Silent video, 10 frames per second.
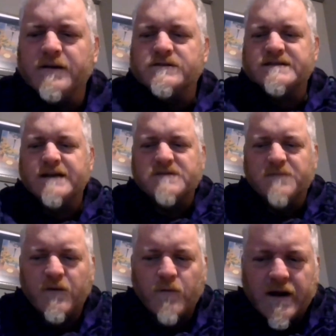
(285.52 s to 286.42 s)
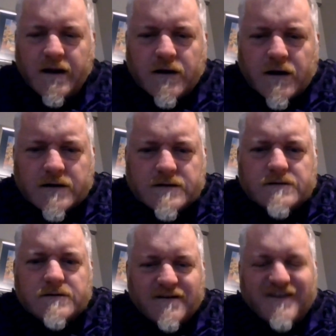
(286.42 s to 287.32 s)
you just have to be really good.
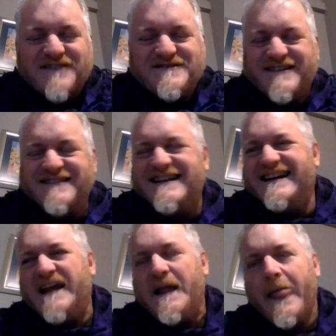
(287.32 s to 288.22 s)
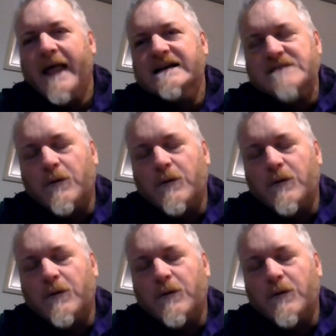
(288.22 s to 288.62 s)
No jokes. So